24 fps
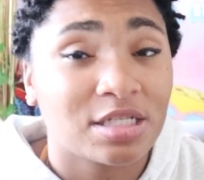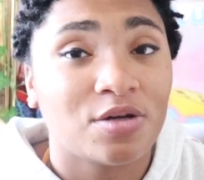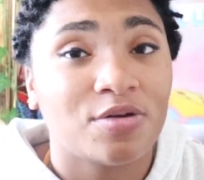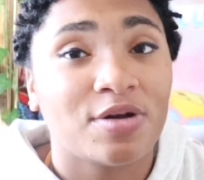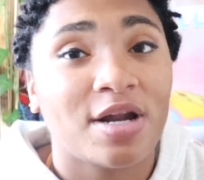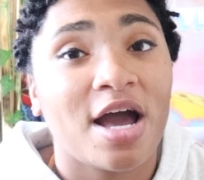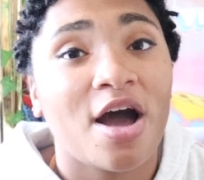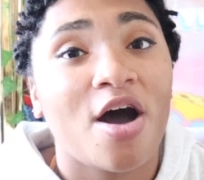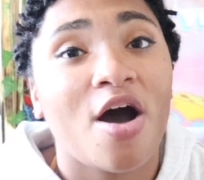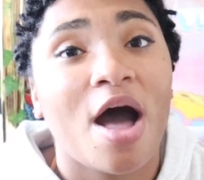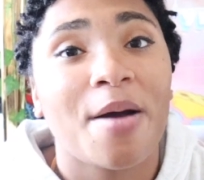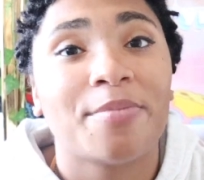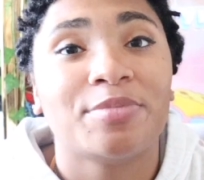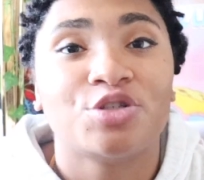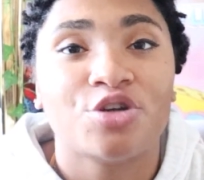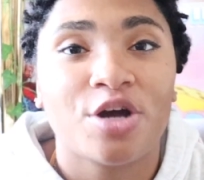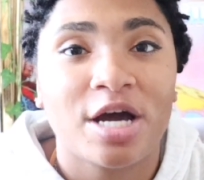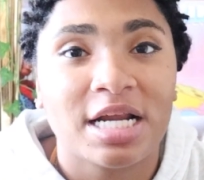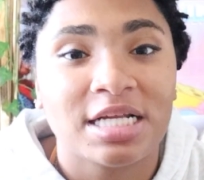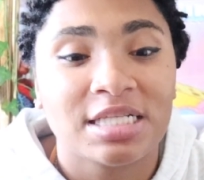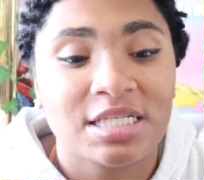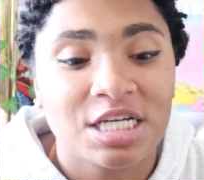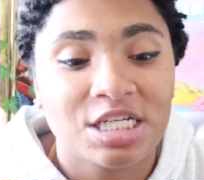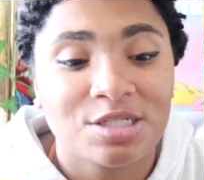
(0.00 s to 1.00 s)
So now I'm
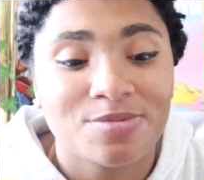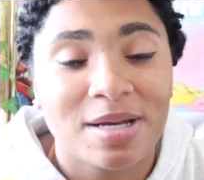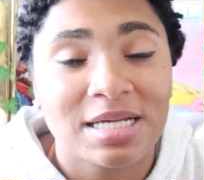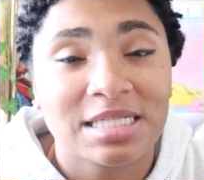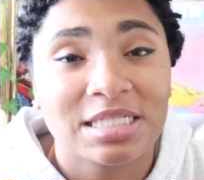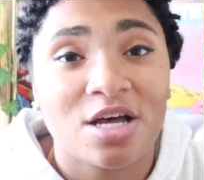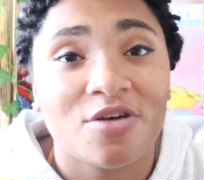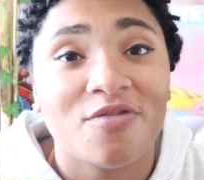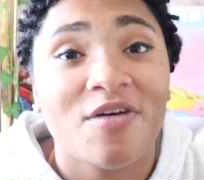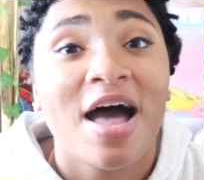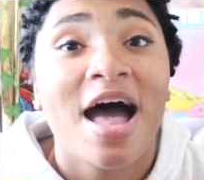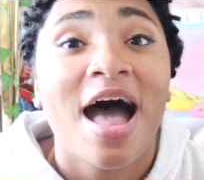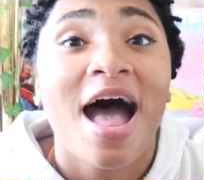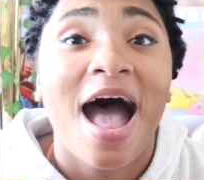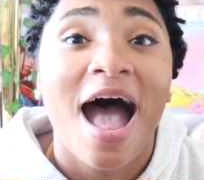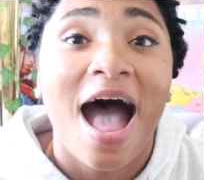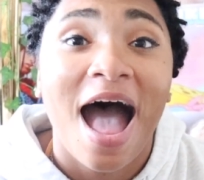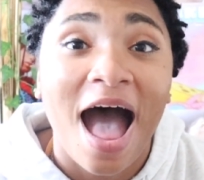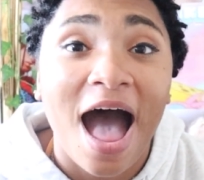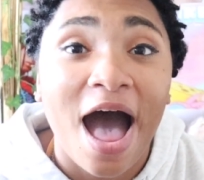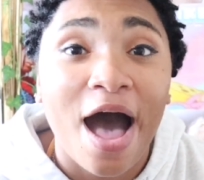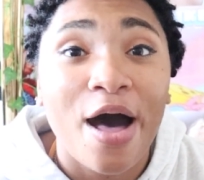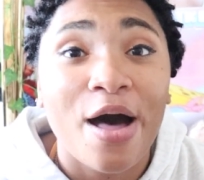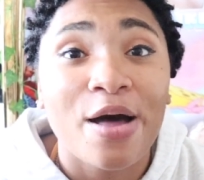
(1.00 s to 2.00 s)
trying to teach myself
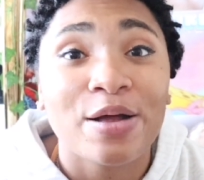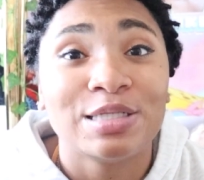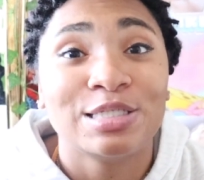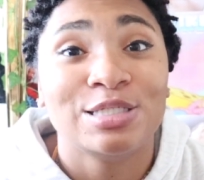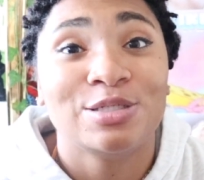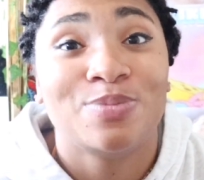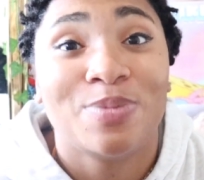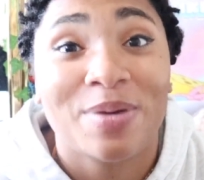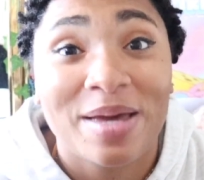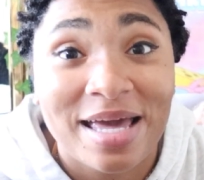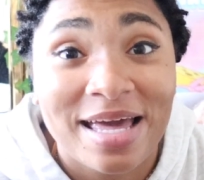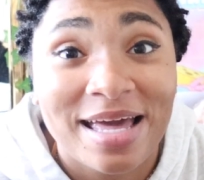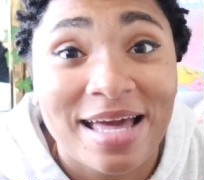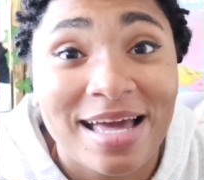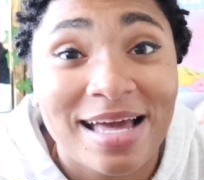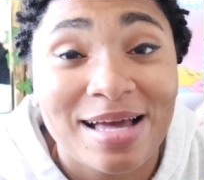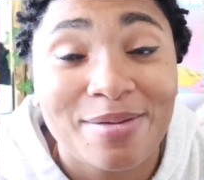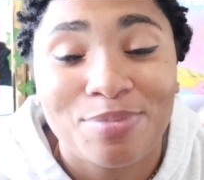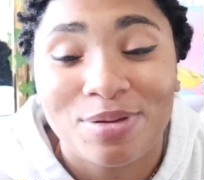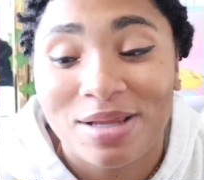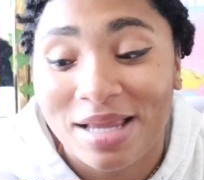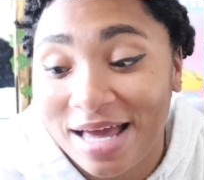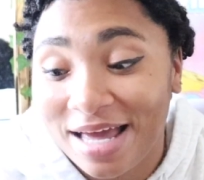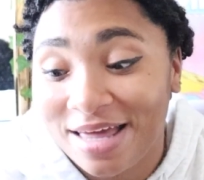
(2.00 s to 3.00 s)
how to
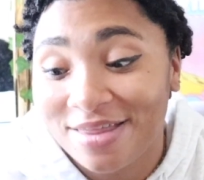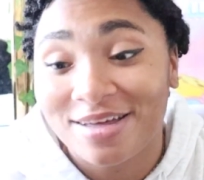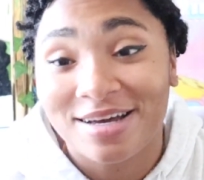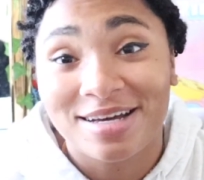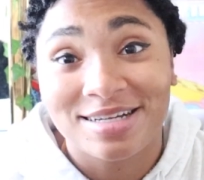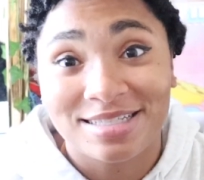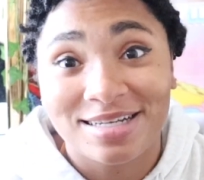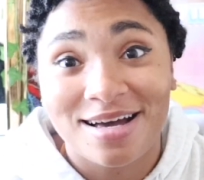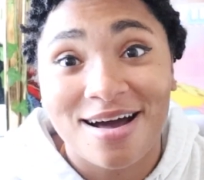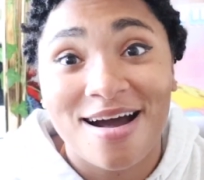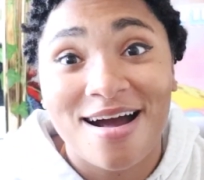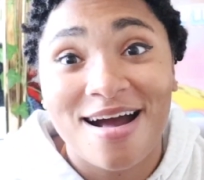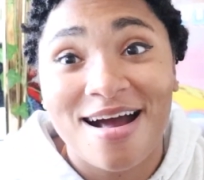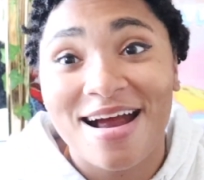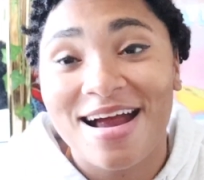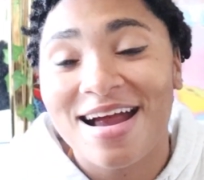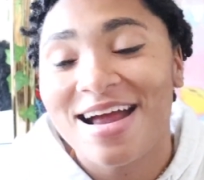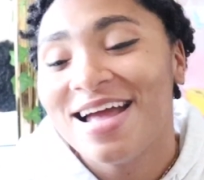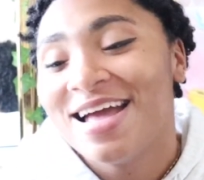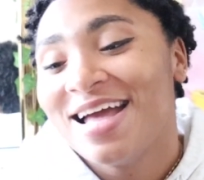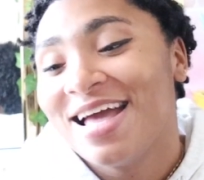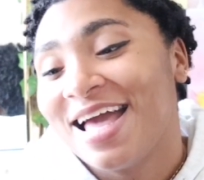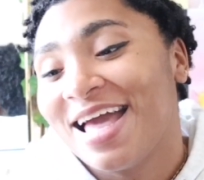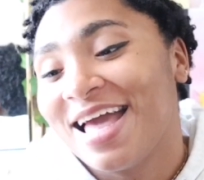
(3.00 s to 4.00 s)
play the guitar,
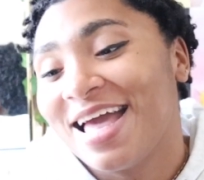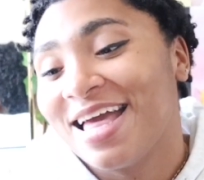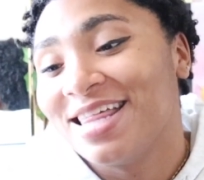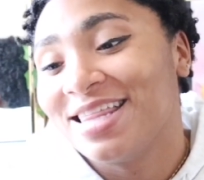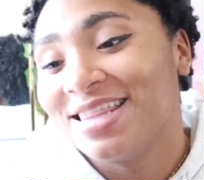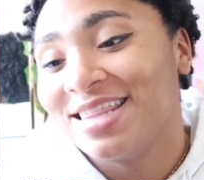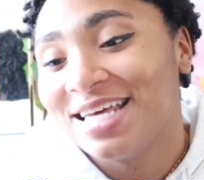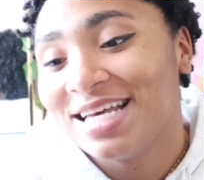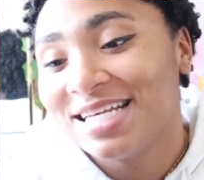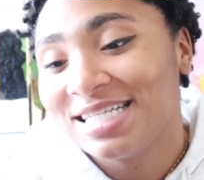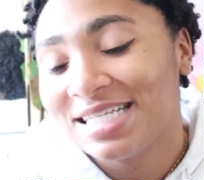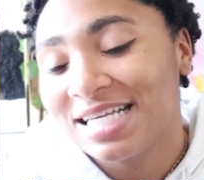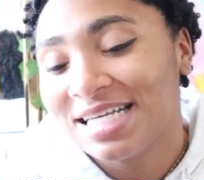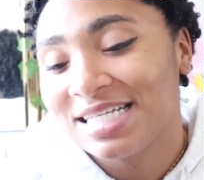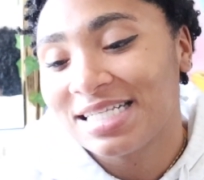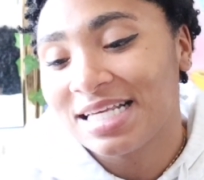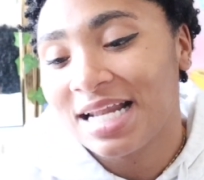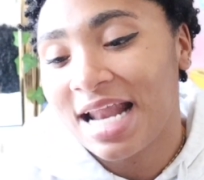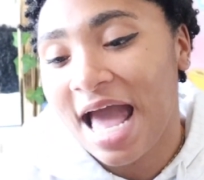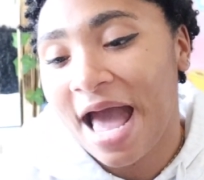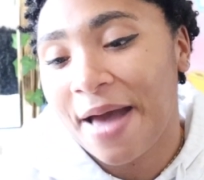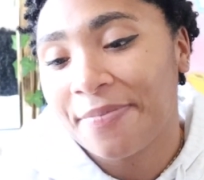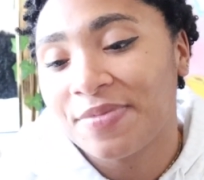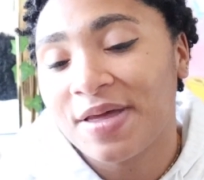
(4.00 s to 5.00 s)
and this is
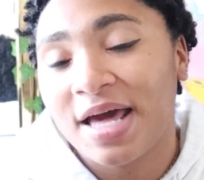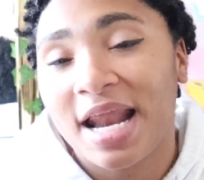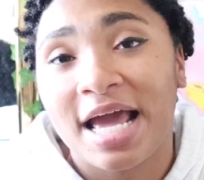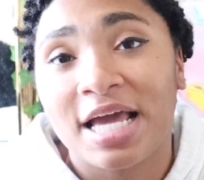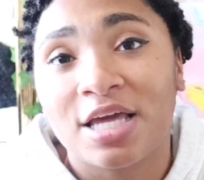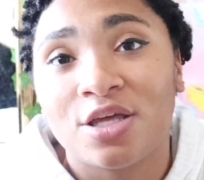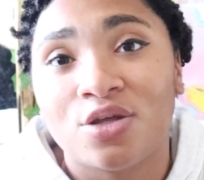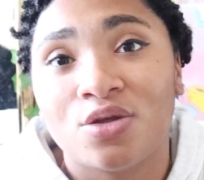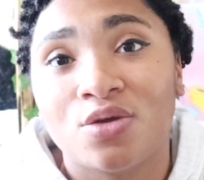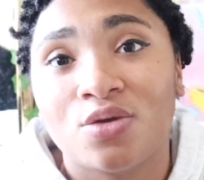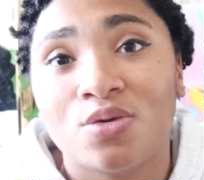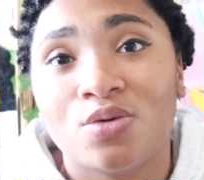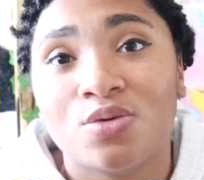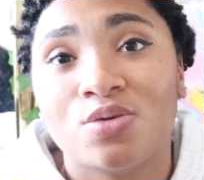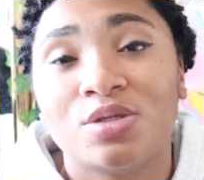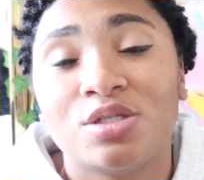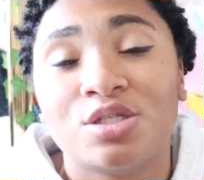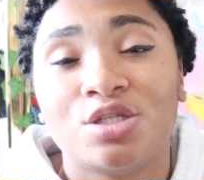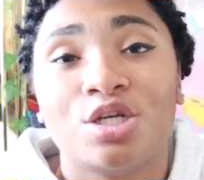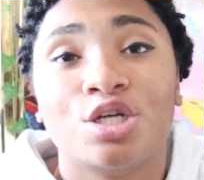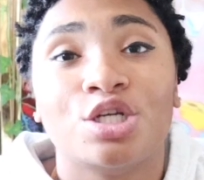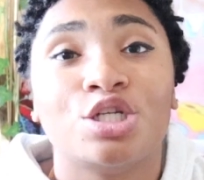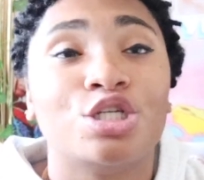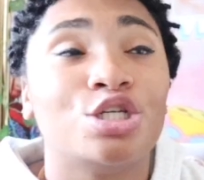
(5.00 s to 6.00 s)
an app that I
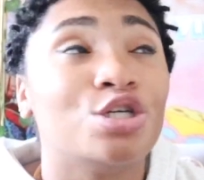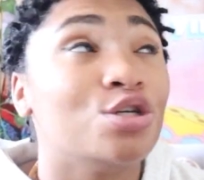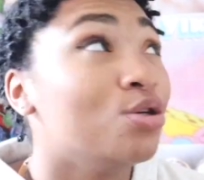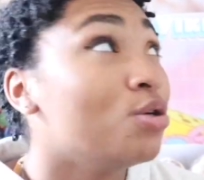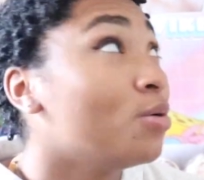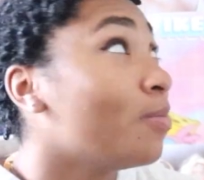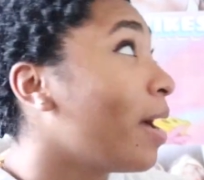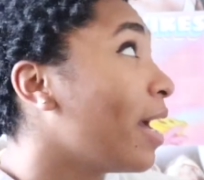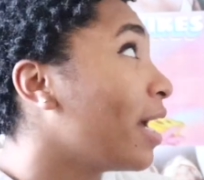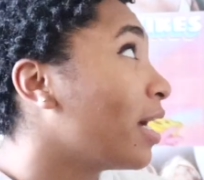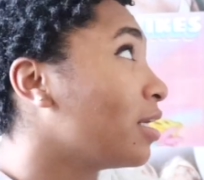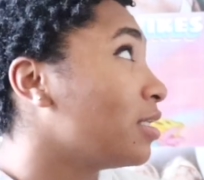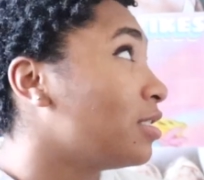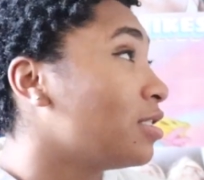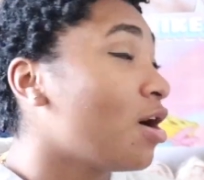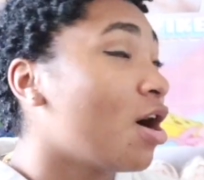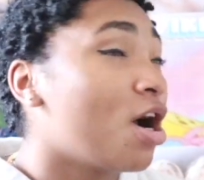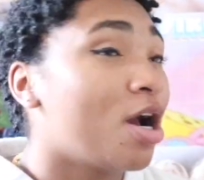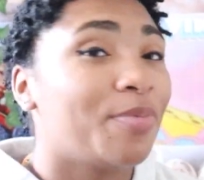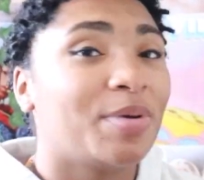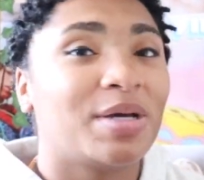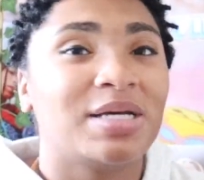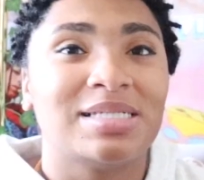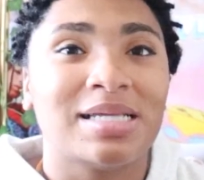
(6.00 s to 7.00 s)
use to tune my
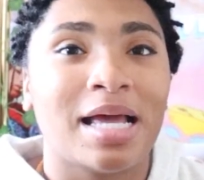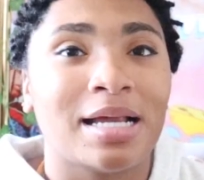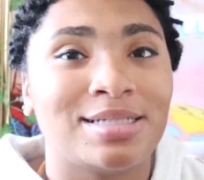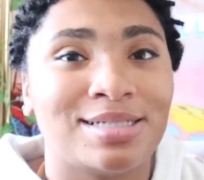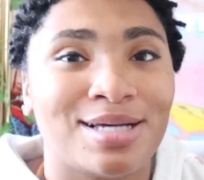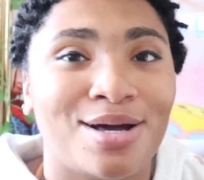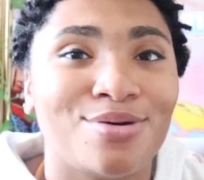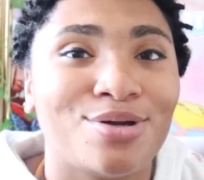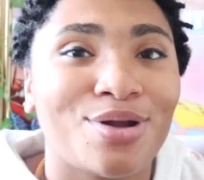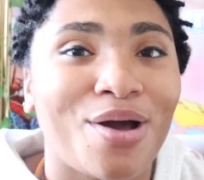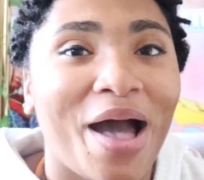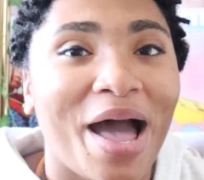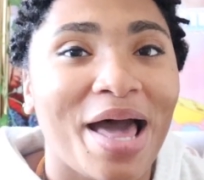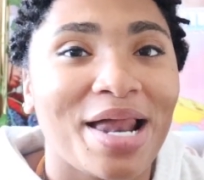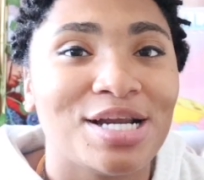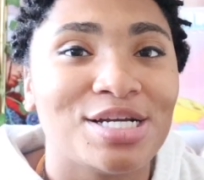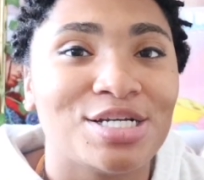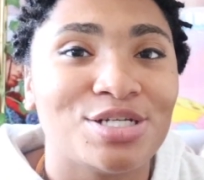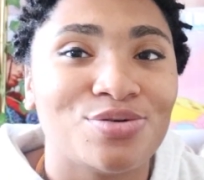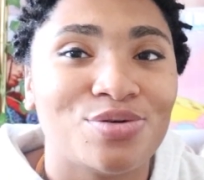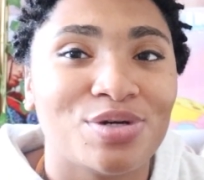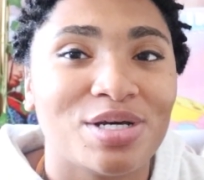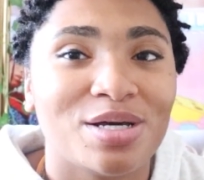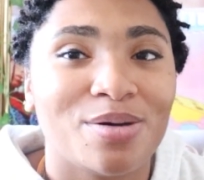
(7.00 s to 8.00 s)
guitar because I don't know how to
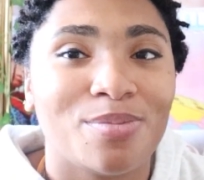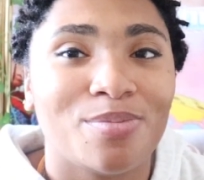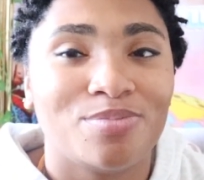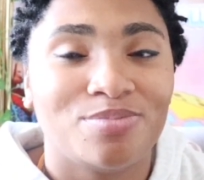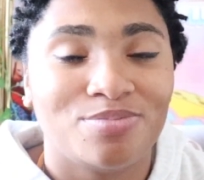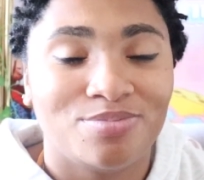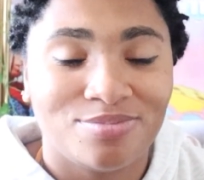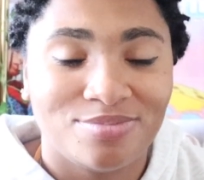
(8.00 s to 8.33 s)
do it